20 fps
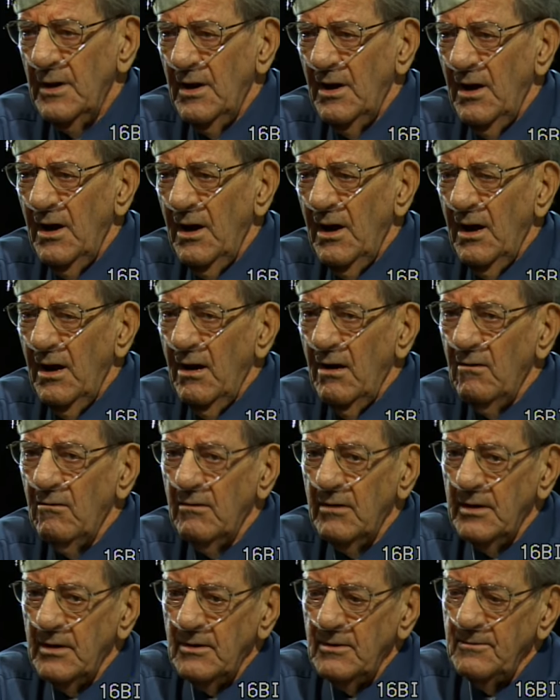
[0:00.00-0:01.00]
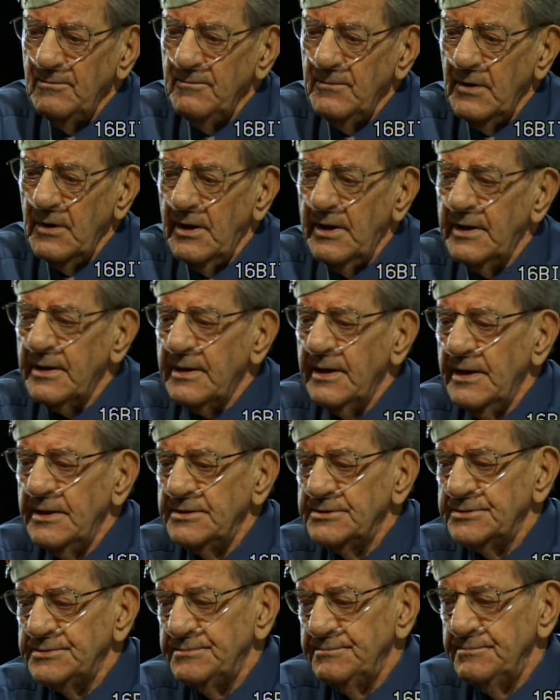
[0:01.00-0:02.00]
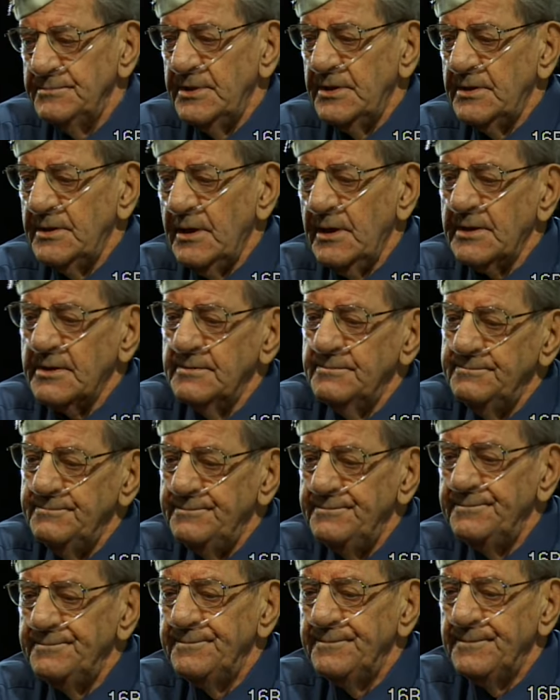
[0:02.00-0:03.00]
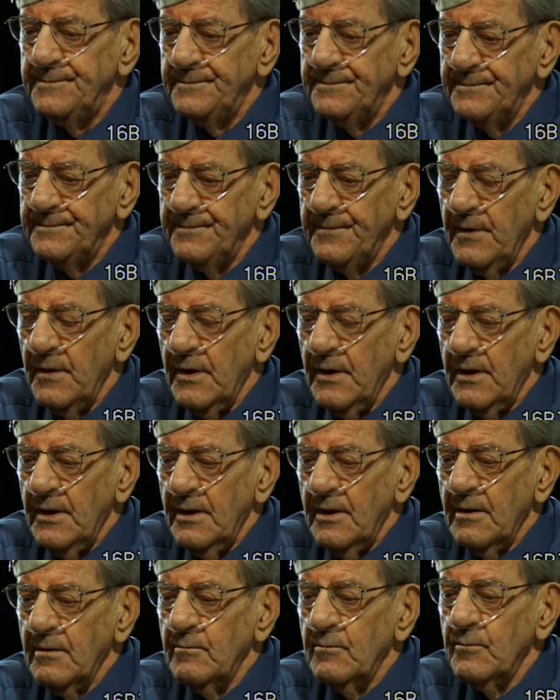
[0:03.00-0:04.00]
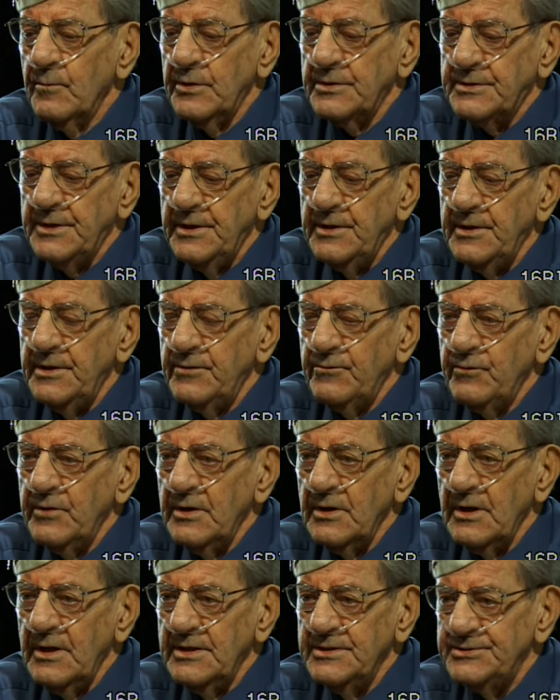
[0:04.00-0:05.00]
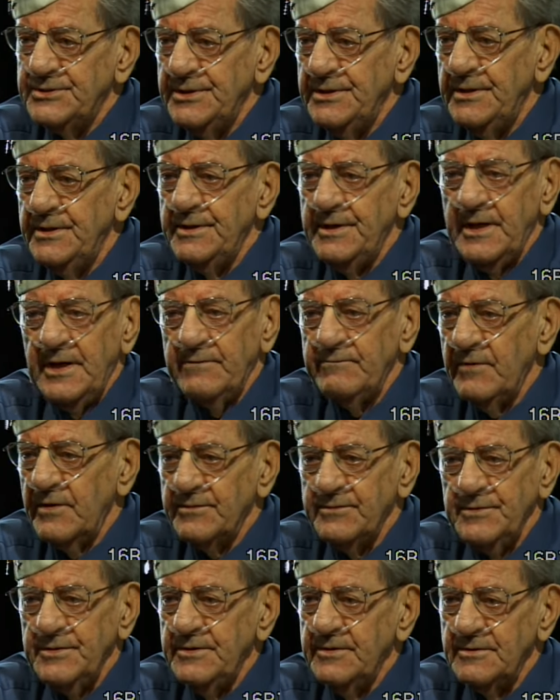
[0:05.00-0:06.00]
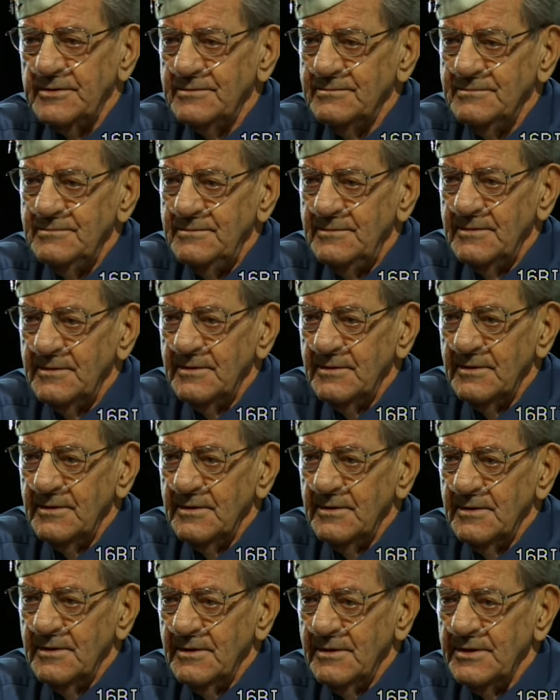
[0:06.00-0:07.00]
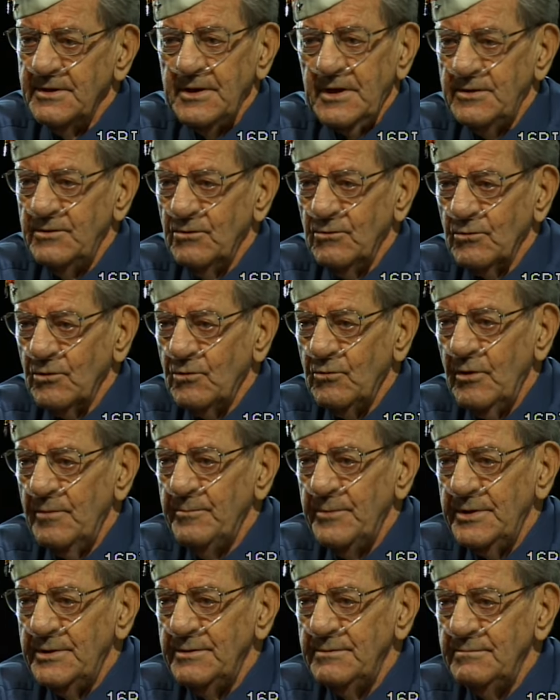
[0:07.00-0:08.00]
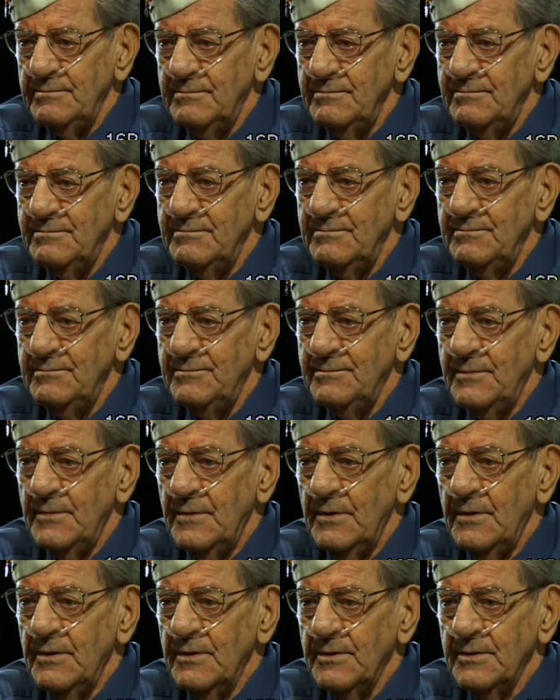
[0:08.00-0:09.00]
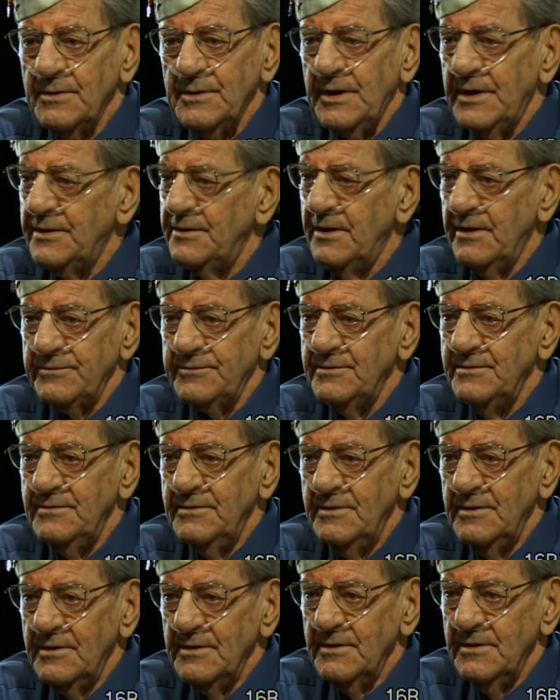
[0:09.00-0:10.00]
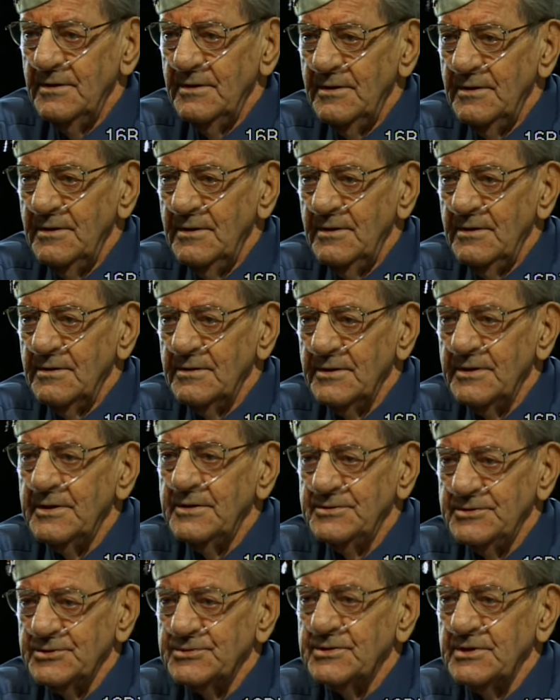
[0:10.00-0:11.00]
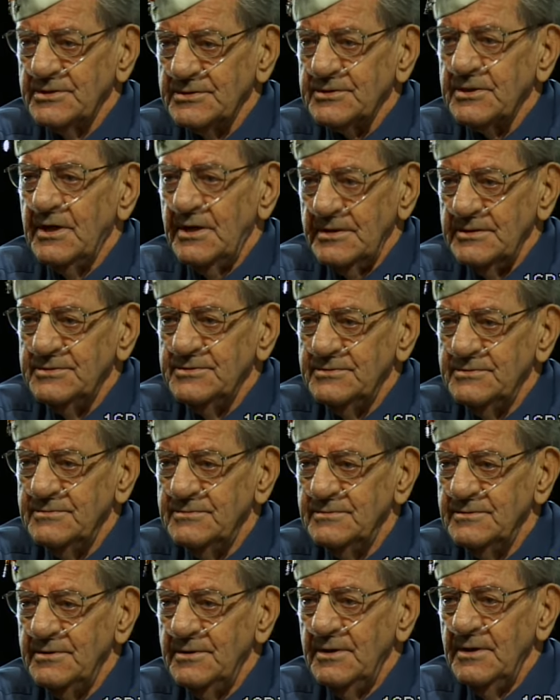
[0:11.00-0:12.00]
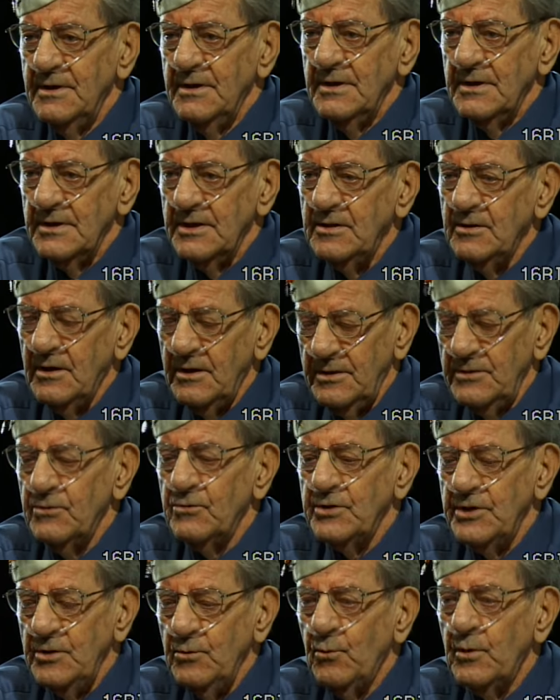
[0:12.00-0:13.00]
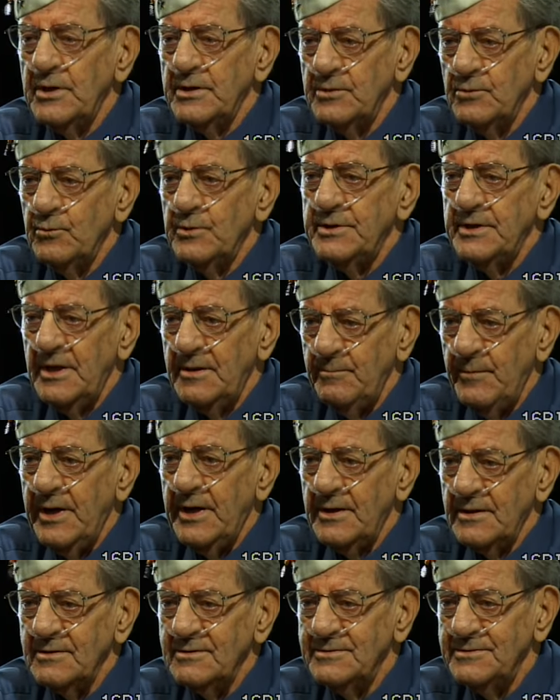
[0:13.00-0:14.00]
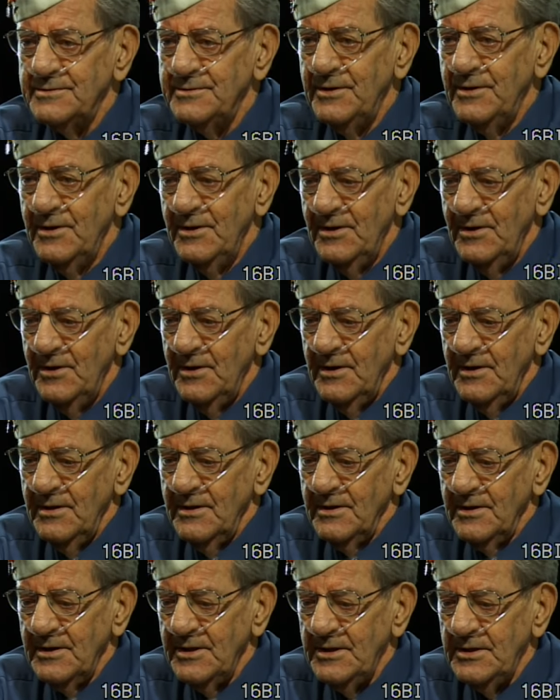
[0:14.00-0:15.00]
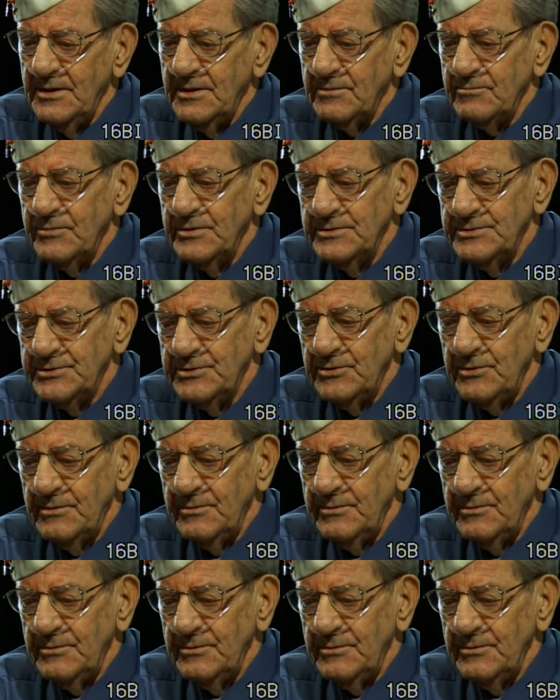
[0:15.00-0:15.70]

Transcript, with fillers: Well, a lot of guys didn't like him. But they didn't realize he didn't have nothing either. He had no equipment. He had nothing. He had just us guys. He, I know he wanted to win that battle, and he, uh, he